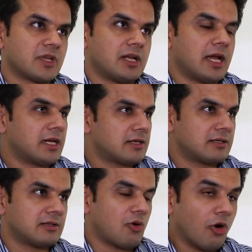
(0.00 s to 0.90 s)
Like
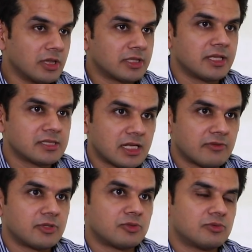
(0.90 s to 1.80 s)
all the things
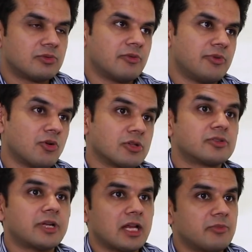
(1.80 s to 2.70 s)
that we do, we
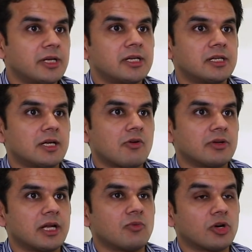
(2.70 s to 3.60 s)
also deliberated
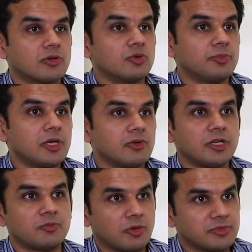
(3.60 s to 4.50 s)
around that what could be a
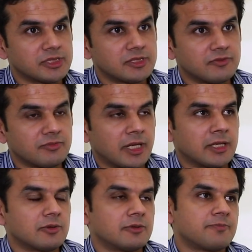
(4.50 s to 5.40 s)
unique proposition from
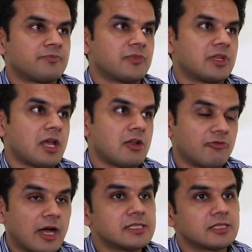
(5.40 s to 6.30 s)
Marico,
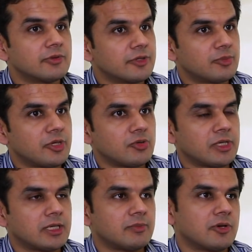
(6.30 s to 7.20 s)
and why is it going to be
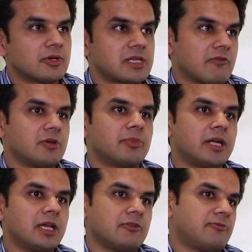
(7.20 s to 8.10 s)
unique? Because
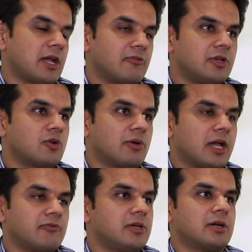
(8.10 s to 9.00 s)
everybody, if
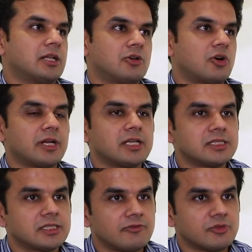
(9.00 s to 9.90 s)
every other
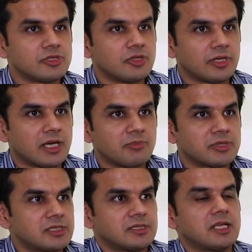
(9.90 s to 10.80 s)
organization if you see on
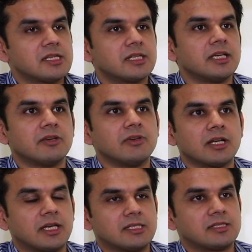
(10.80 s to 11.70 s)
campus is essentially
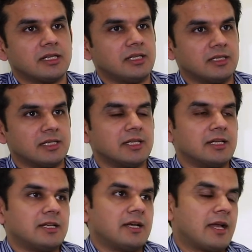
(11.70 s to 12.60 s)
giving a case study
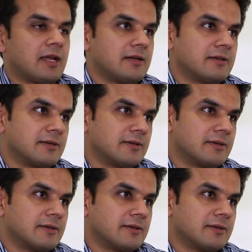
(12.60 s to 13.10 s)
and